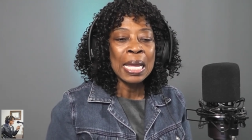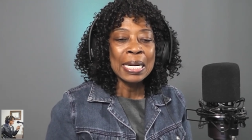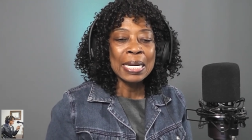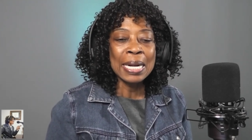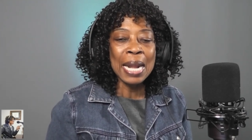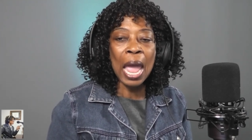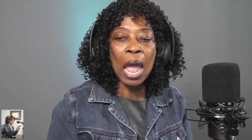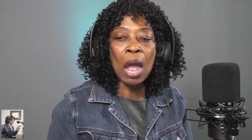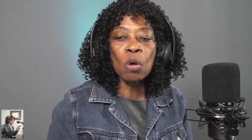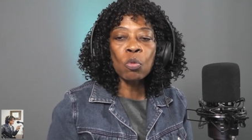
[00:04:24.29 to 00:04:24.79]

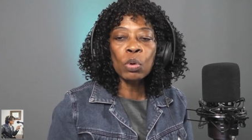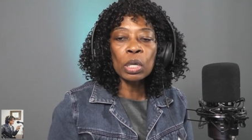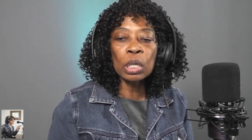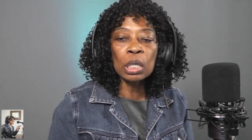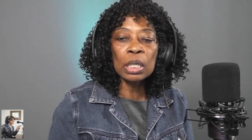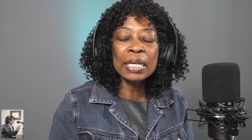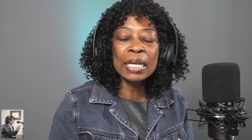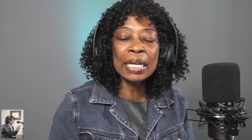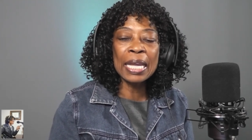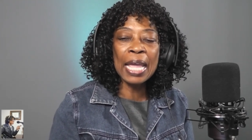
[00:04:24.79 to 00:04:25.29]
Now we're
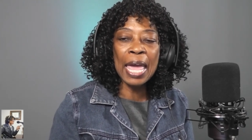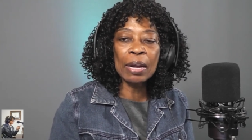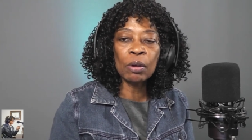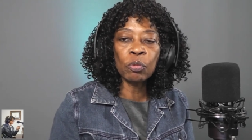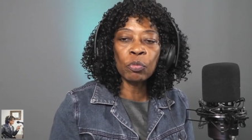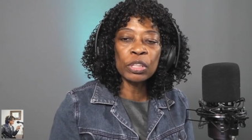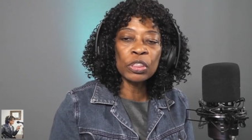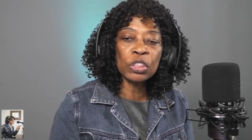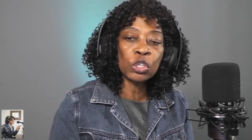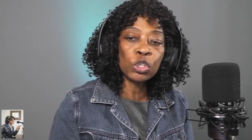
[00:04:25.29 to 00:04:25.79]
looking at
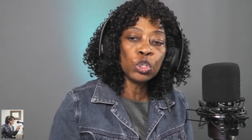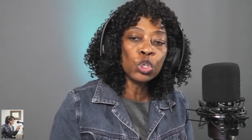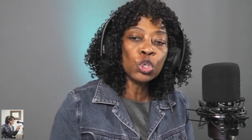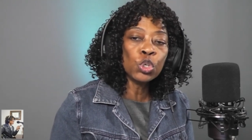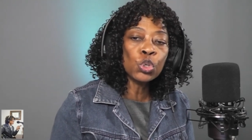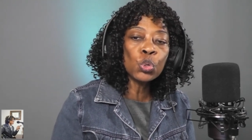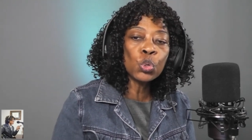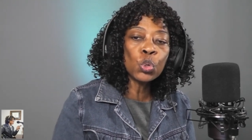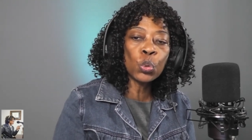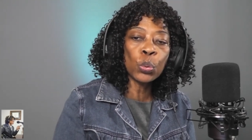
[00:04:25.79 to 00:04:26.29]
it with a
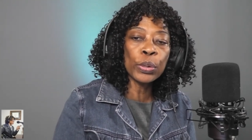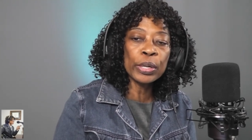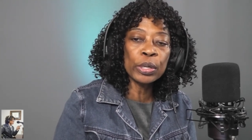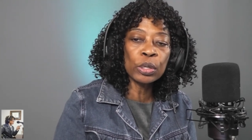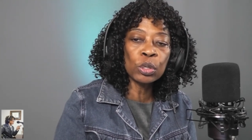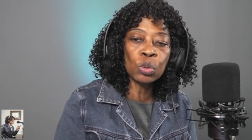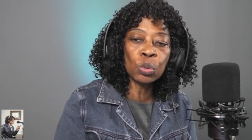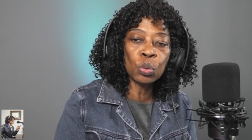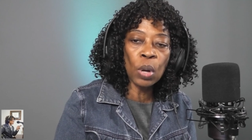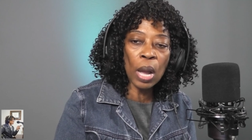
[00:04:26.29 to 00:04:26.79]
new
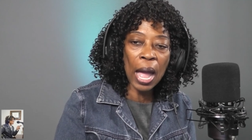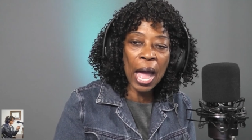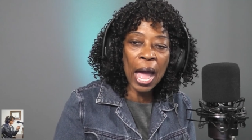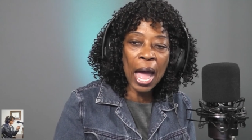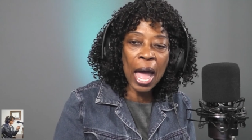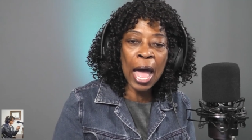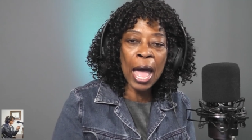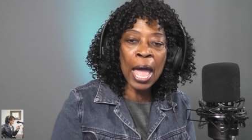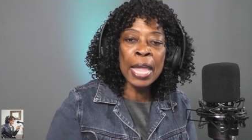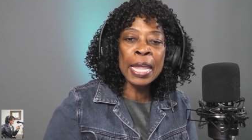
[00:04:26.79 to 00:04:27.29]
critical
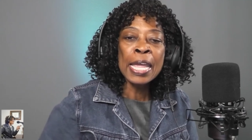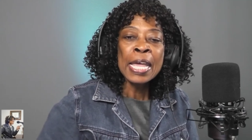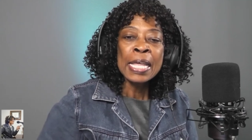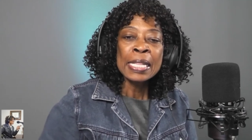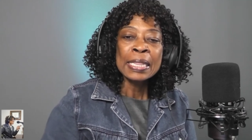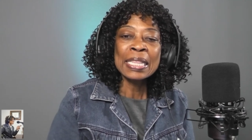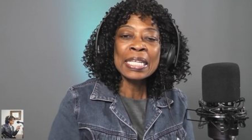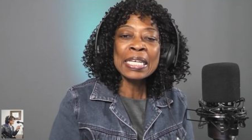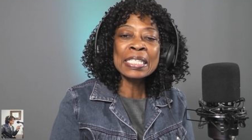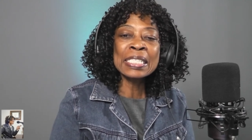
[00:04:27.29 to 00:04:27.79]
eye.
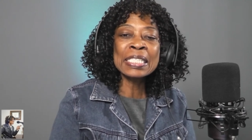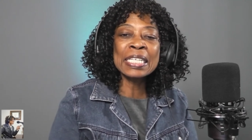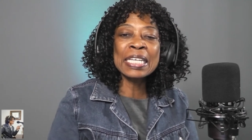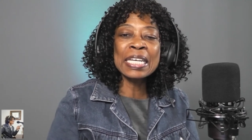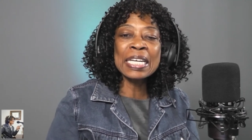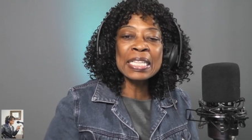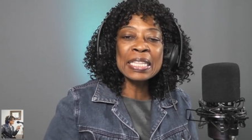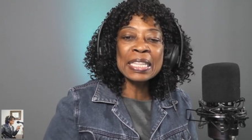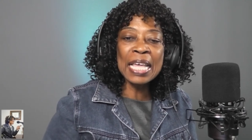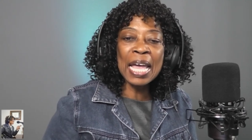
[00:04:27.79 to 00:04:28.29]
This
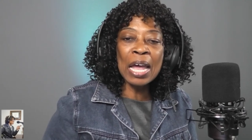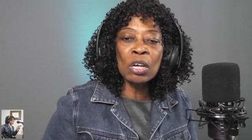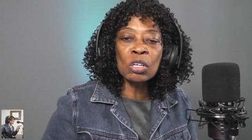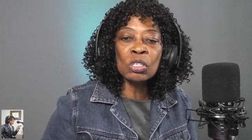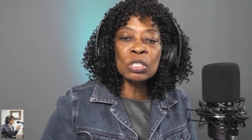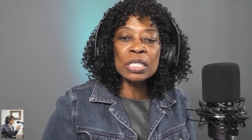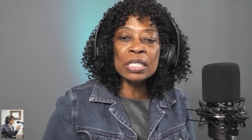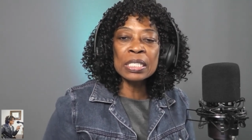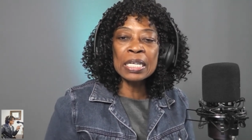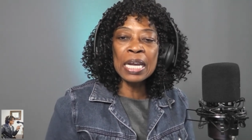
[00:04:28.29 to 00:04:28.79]

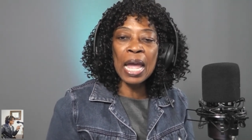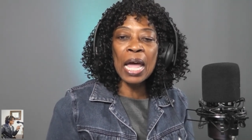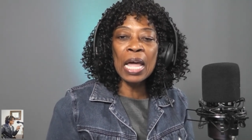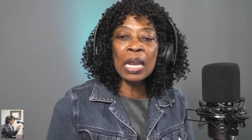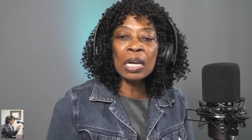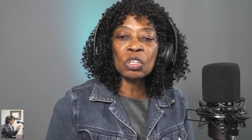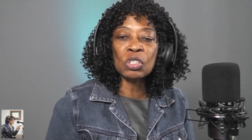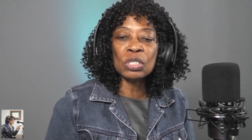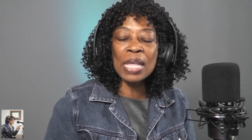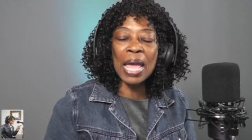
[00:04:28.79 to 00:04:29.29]

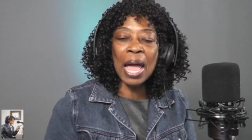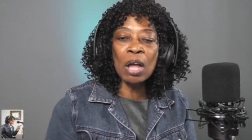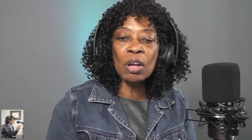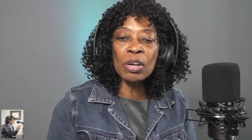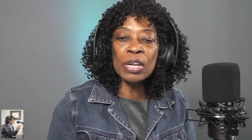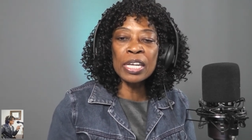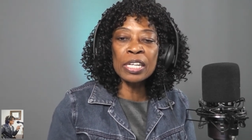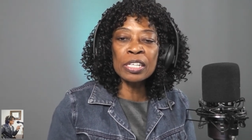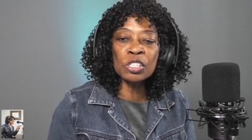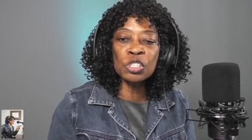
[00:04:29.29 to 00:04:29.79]
$10,000,
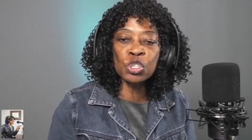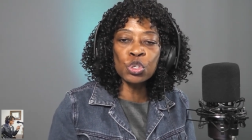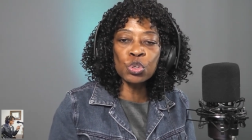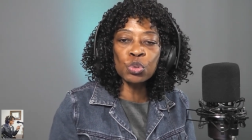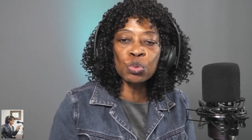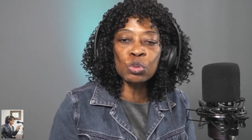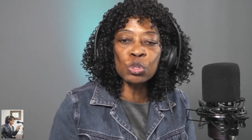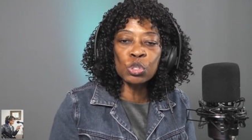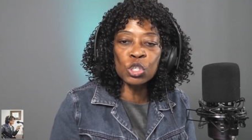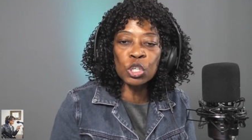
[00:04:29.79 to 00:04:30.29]
how can
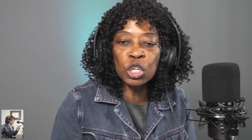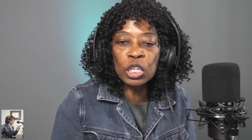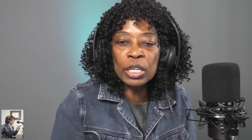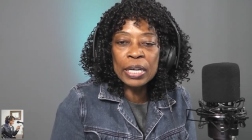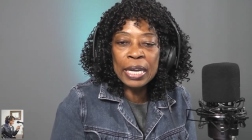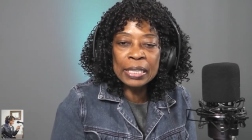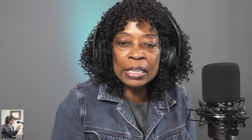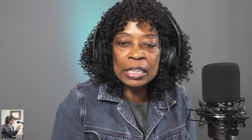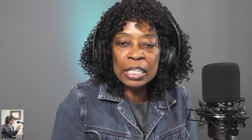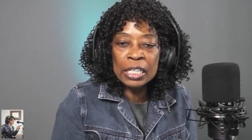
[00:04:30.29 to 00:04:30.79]
students
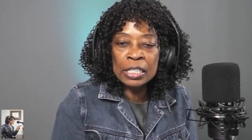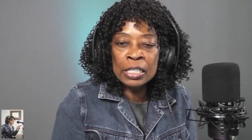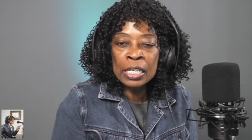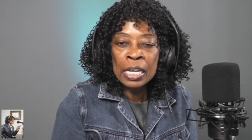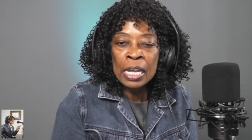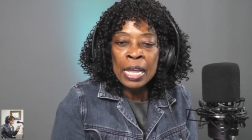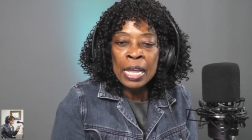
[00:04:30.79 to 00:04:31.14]
look at this